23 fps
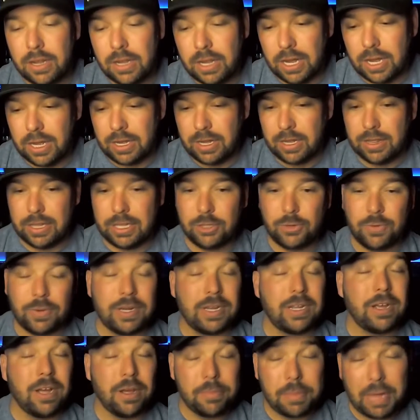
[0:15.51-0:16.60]
This one
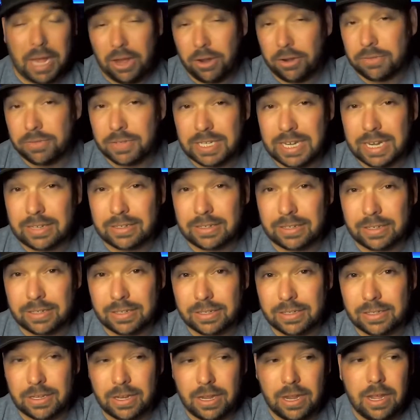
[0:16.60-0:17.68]
come out of
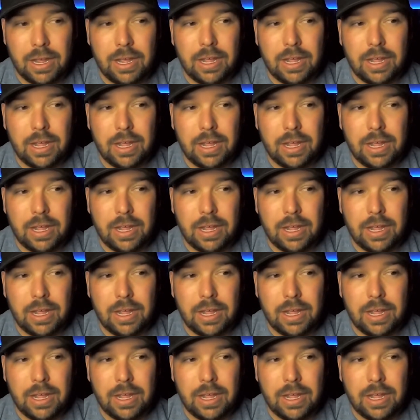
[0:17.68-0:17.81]
Texas.